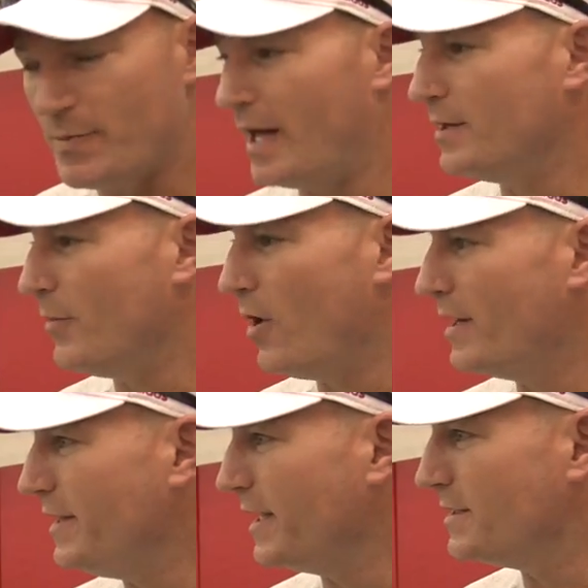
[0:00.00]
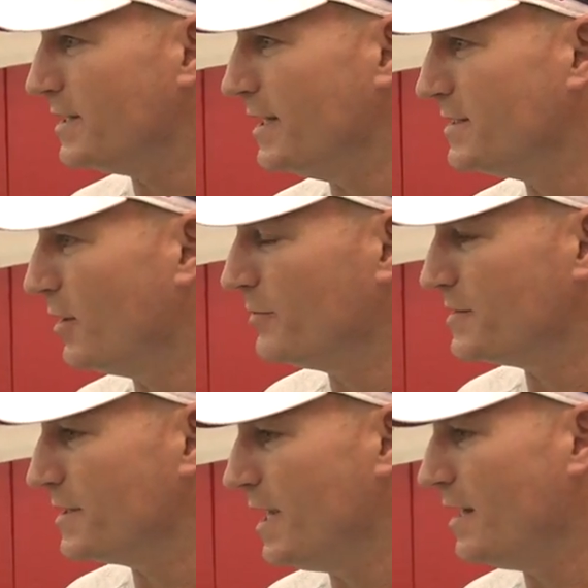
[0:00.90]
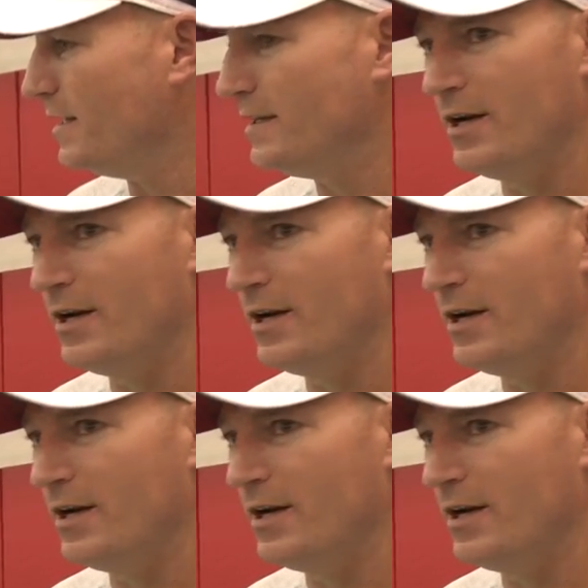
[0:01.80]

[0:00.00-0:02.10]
spotting the ball, I think it's helped us a ton.